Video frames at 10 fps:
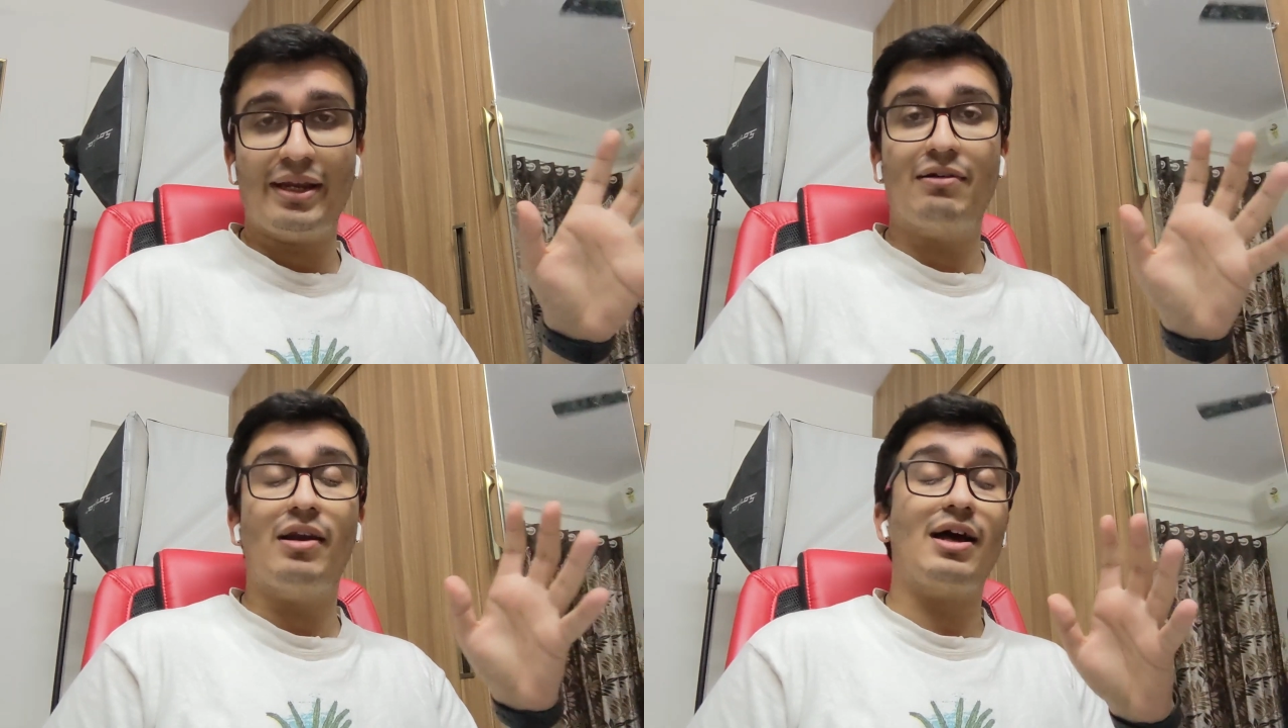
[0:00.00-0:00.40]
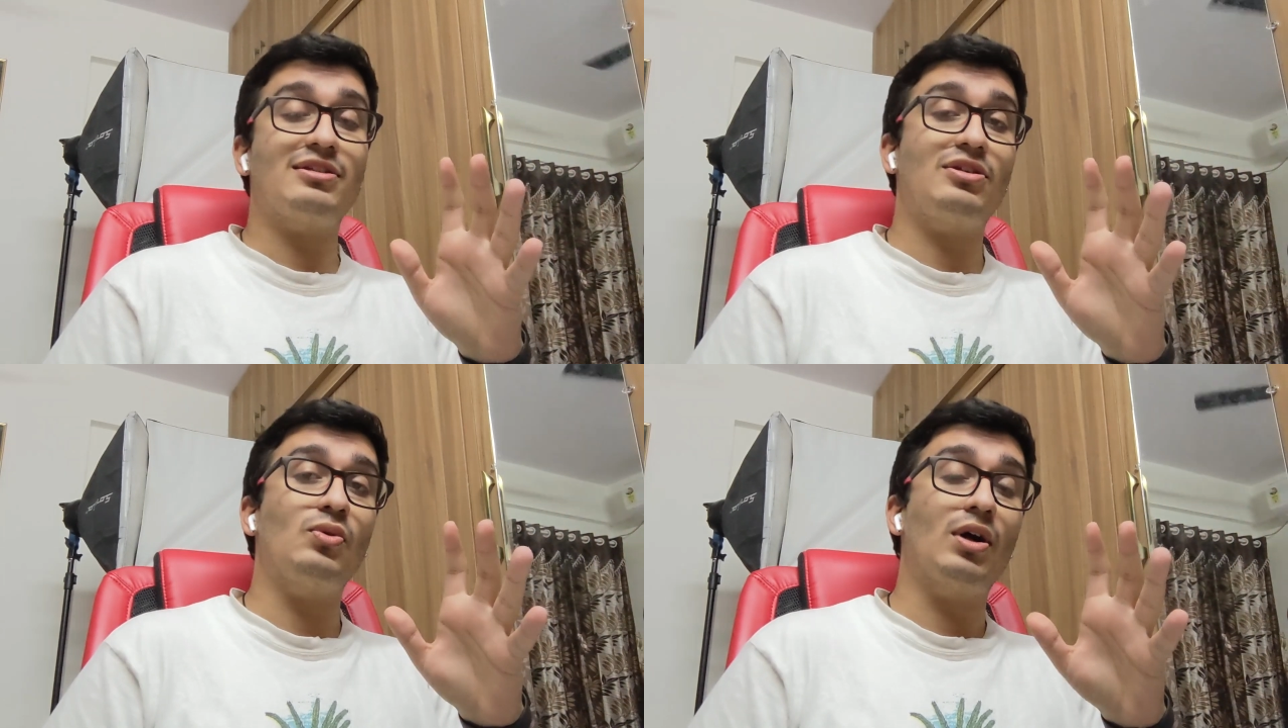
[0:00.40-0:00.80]
it will
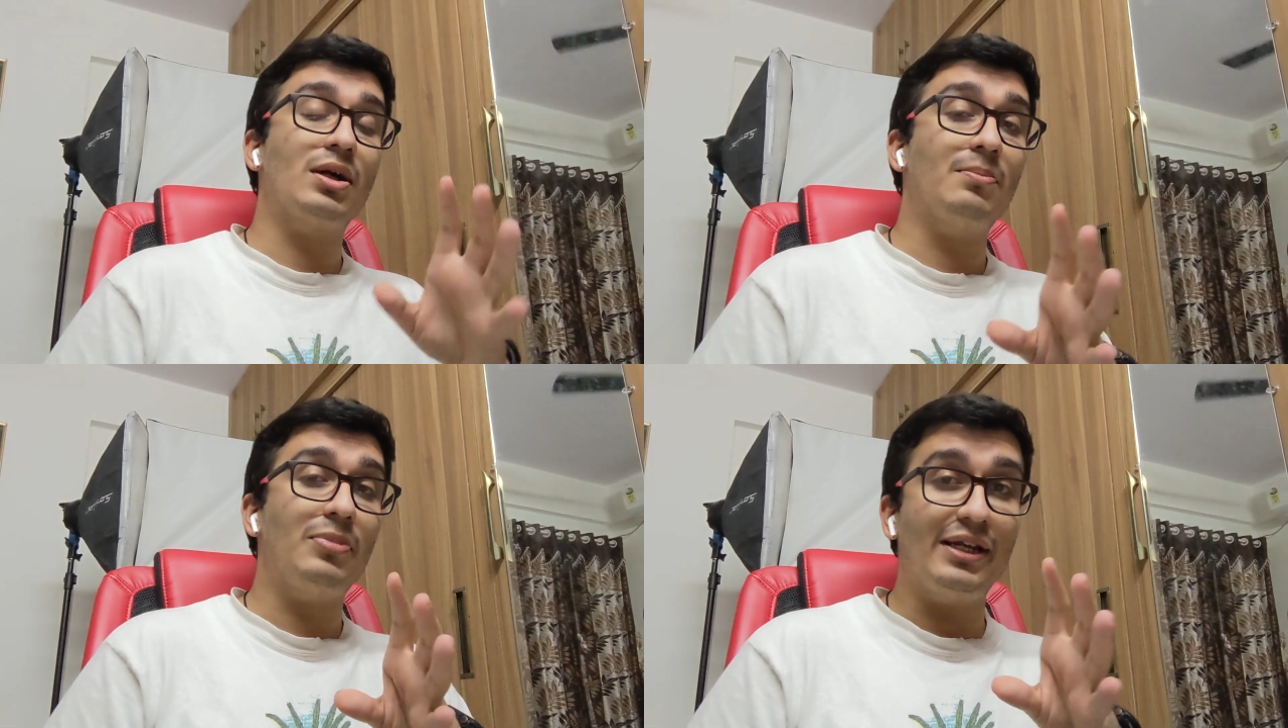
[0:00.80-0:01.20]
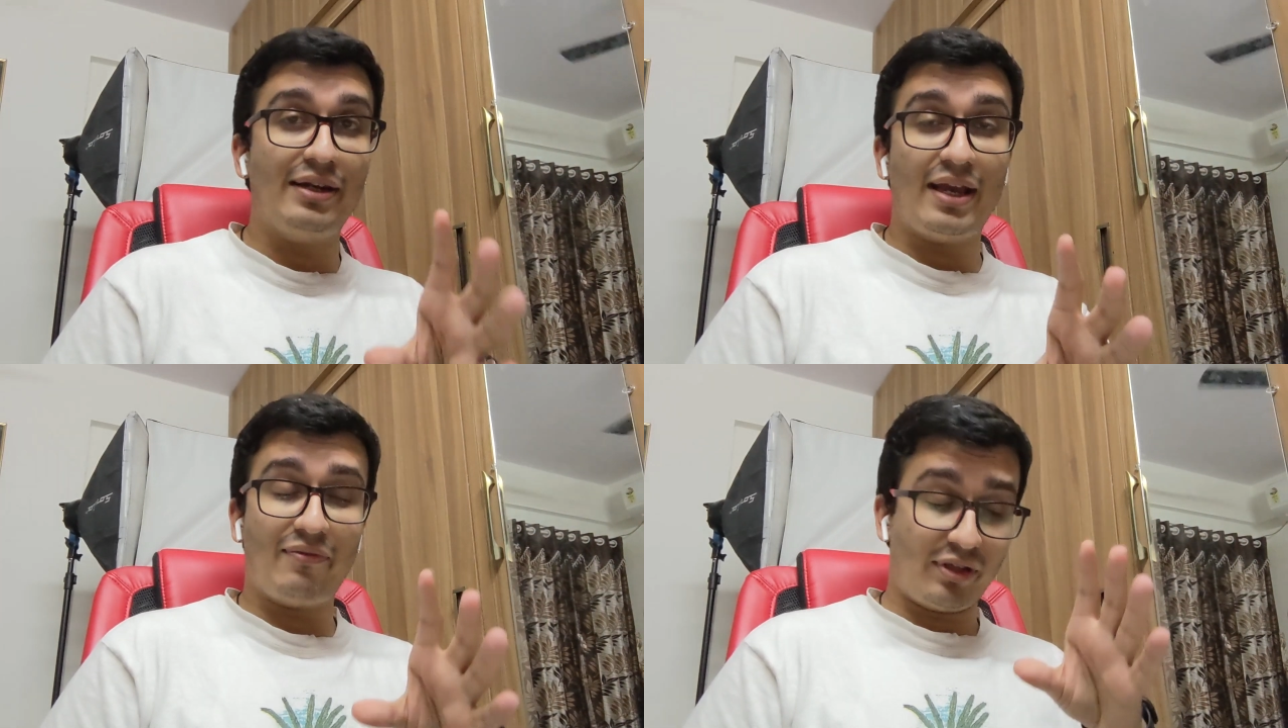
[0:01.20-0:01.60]
last you a complete
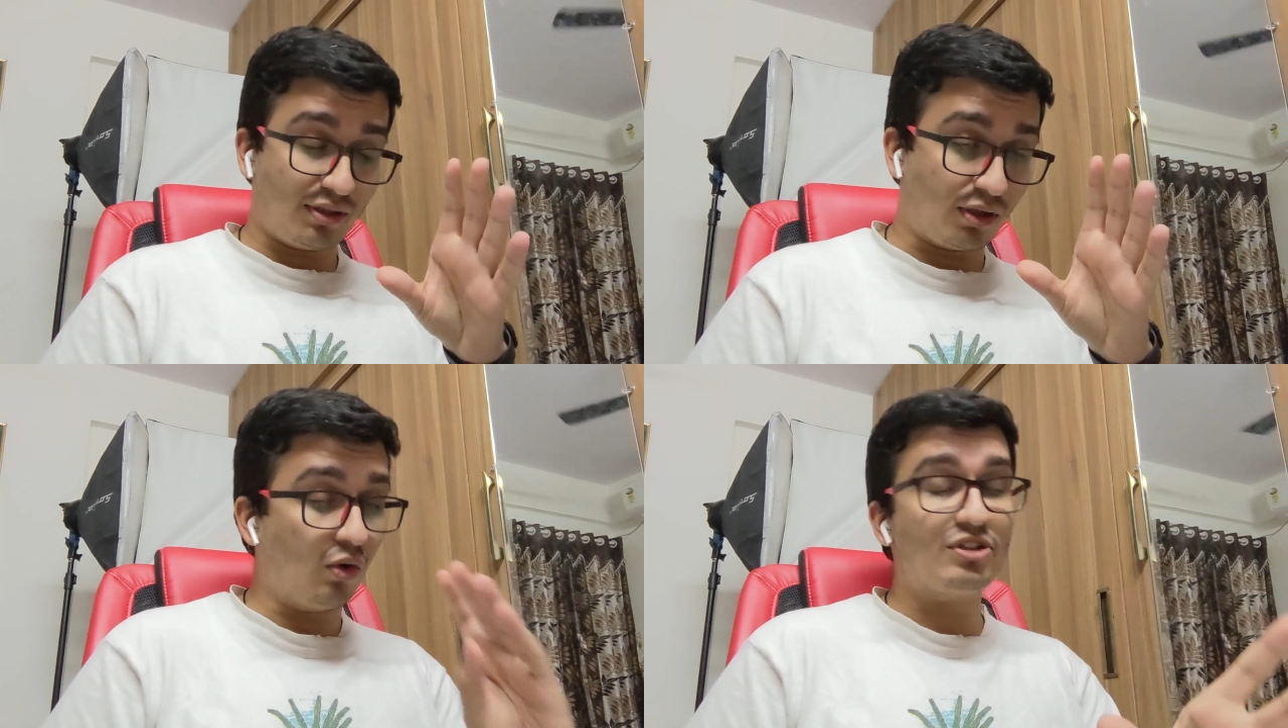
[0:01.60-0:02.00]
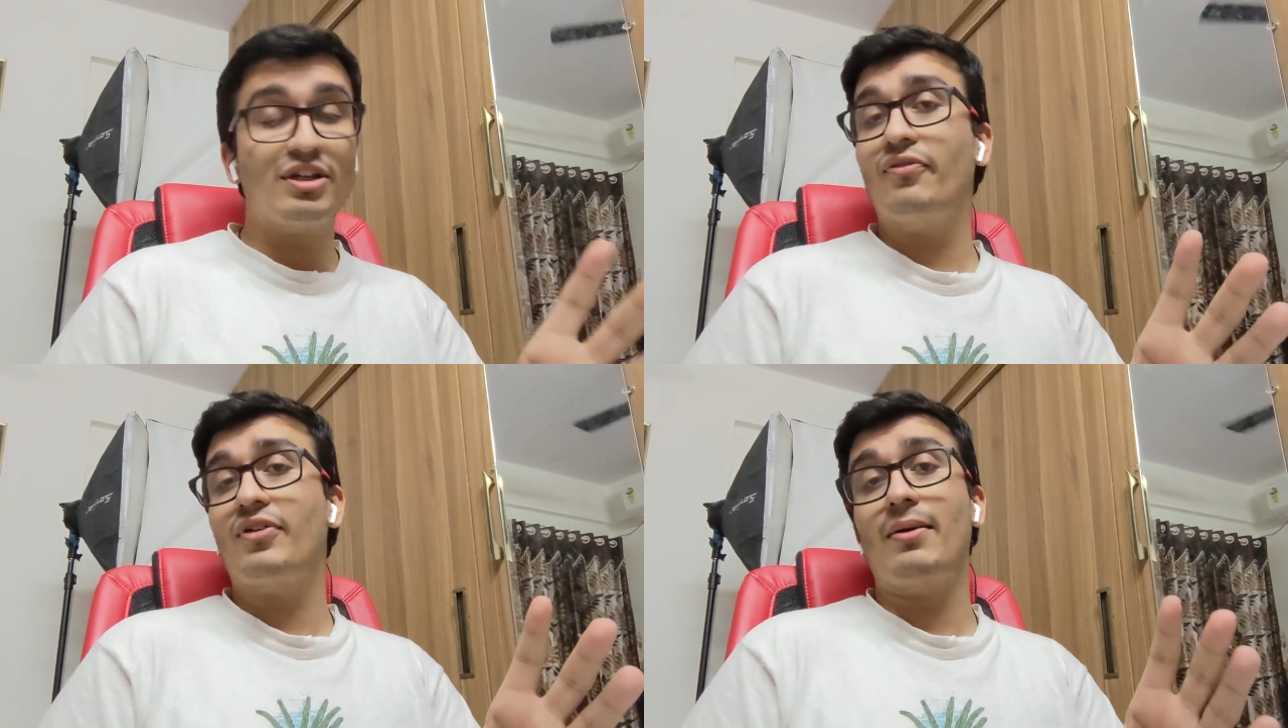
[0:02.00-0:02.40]
day with a good
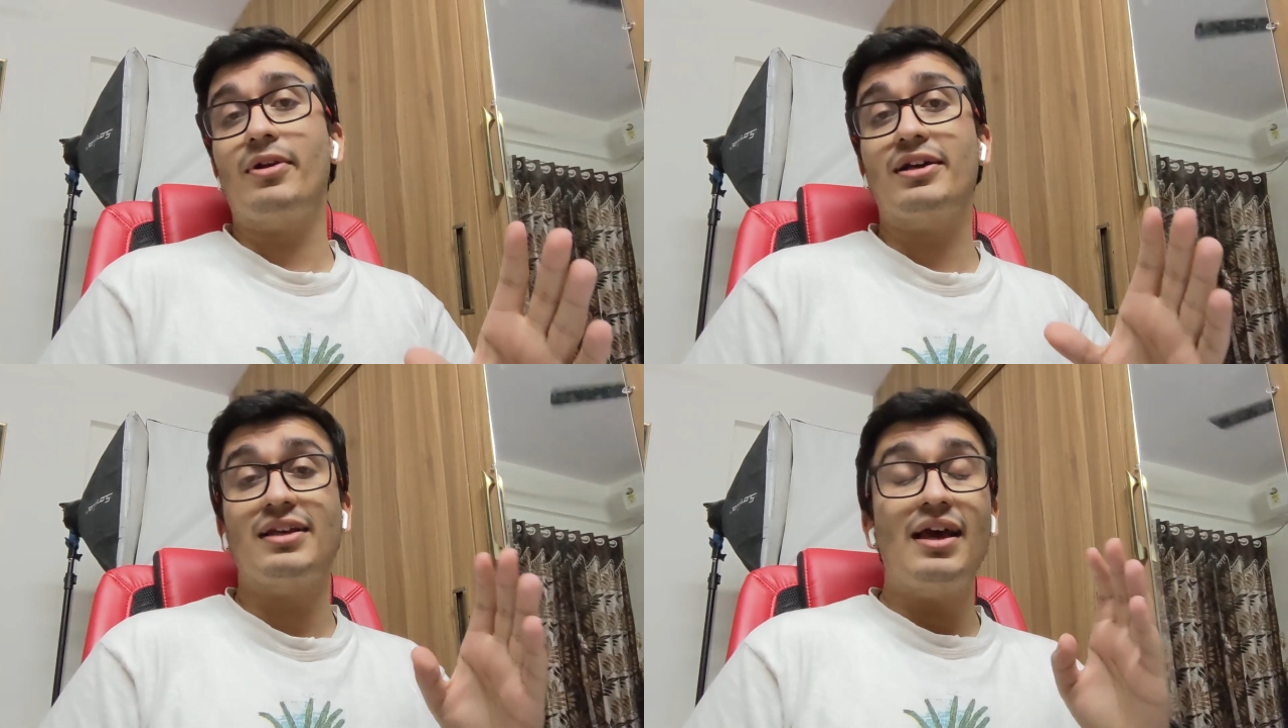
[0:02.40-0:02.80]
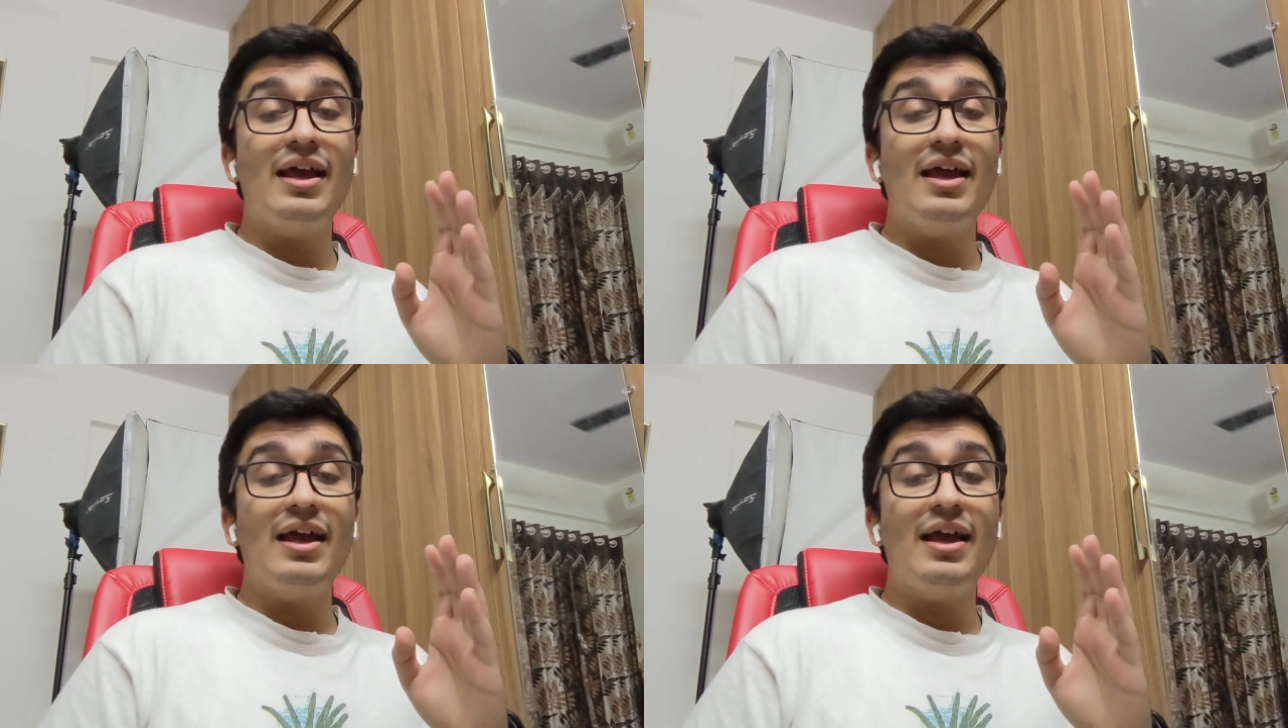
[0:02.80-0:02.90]
set of cameras.